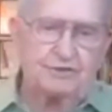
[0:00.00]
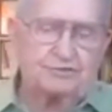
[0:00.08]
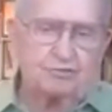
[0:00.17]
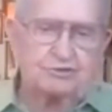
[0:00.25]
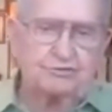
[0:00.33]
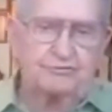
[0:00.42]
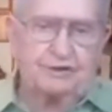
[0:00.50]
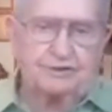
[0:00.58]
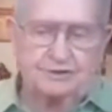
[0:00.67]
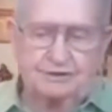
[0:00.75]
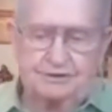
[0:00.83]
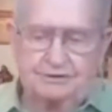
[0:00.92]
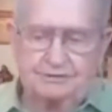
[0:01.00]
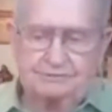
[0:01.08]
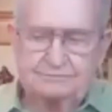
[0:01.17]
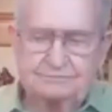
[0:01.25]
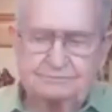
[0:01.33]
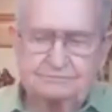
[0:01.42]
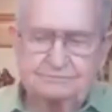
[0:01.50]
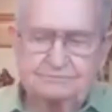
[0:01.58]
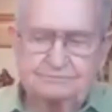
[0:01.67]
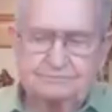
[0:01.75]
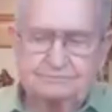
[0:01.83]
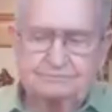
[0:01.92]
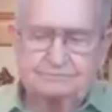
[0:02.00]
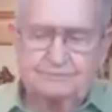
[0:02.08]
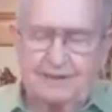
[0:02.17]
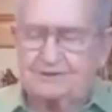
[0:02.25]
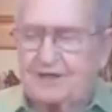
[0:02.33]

crucifixion. As